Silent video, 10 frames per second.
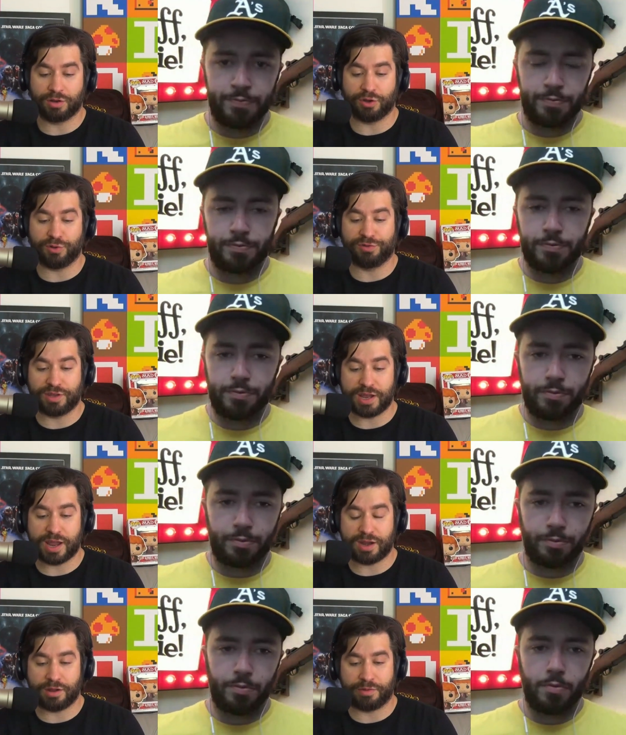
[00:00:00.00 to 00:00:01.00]
Speaker 1: Do you see
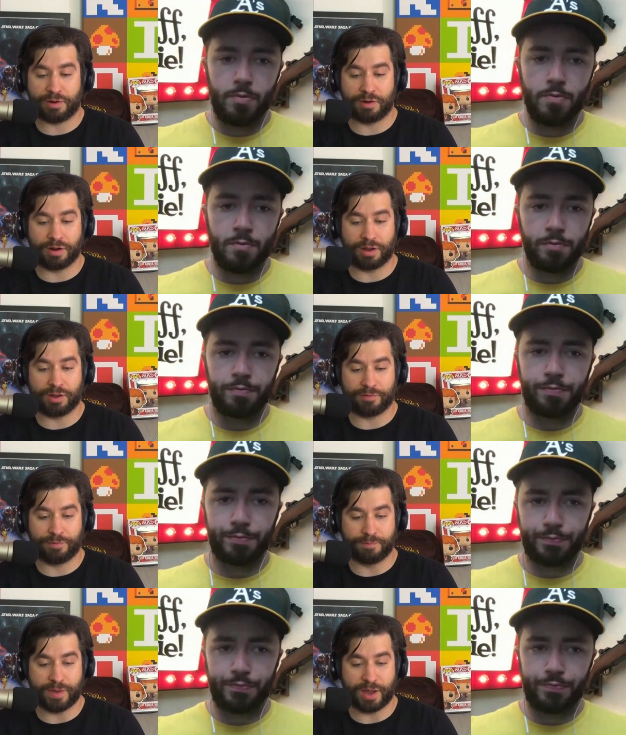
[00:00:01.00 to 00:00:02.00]
any other uh,
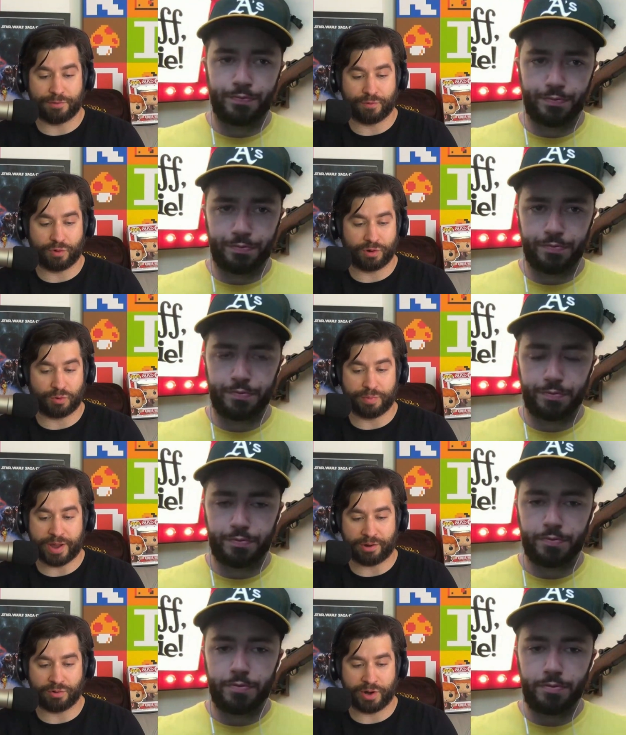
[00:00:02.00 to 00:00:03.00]
metaphorical
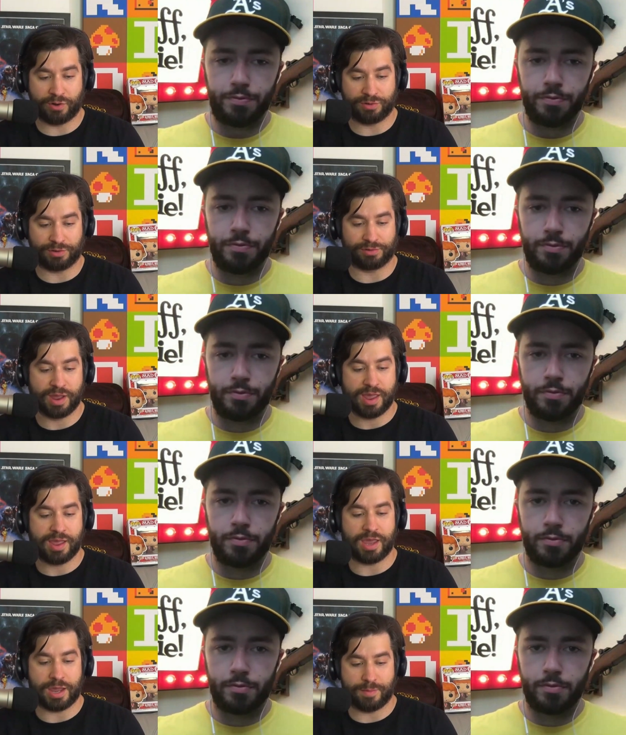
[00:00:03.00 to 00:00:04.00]
battlegrounds as
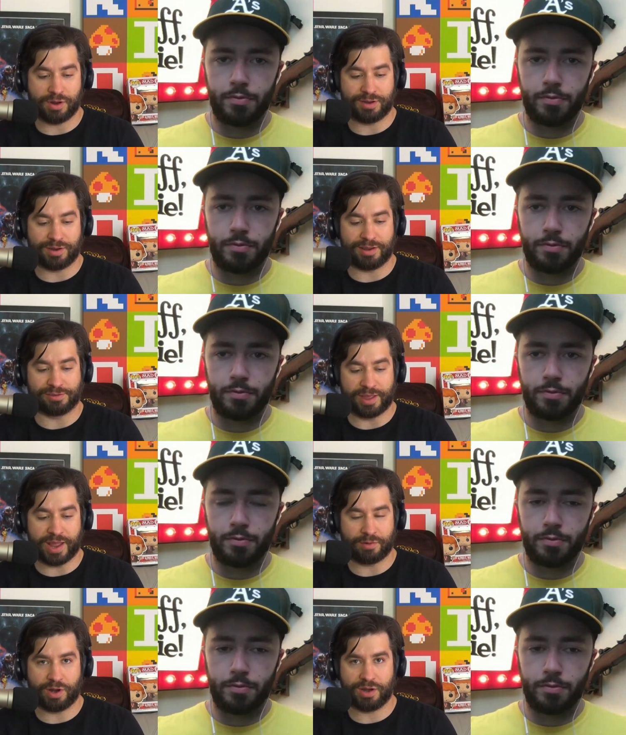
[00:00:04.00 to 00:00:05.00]
imminent as
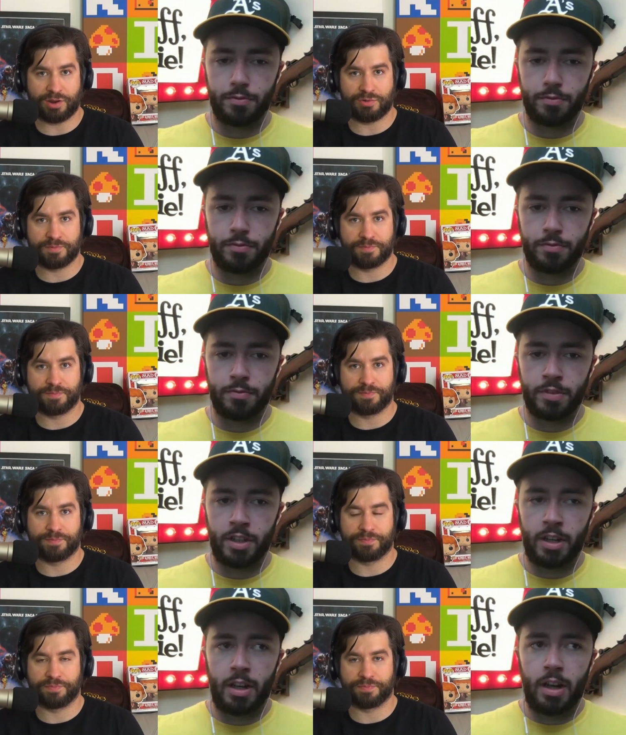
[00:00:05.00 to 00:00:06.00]
that right now?
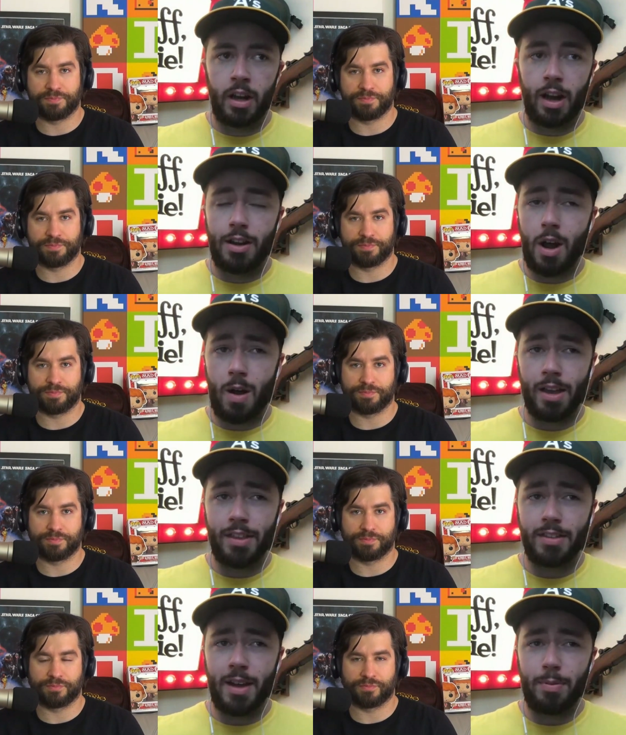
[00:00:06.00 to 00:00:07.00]
No,
Speaker 2: I
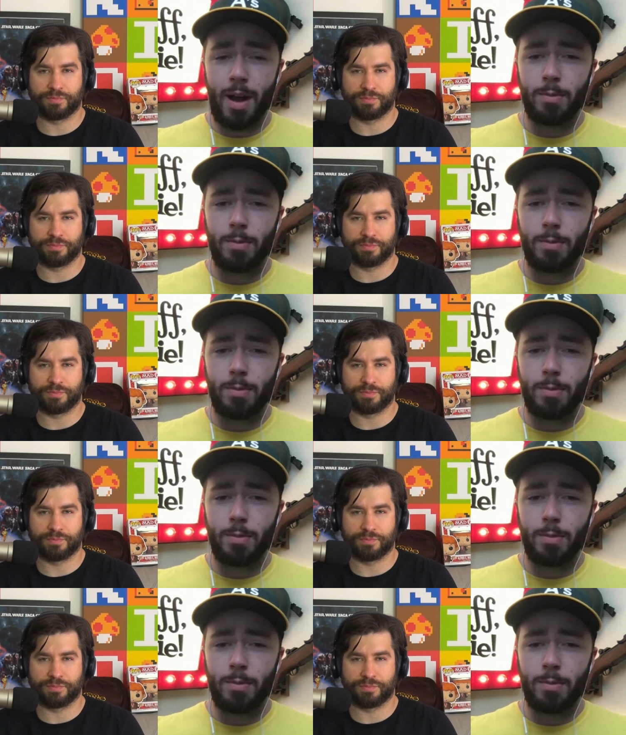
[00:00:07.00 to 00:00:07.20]
think that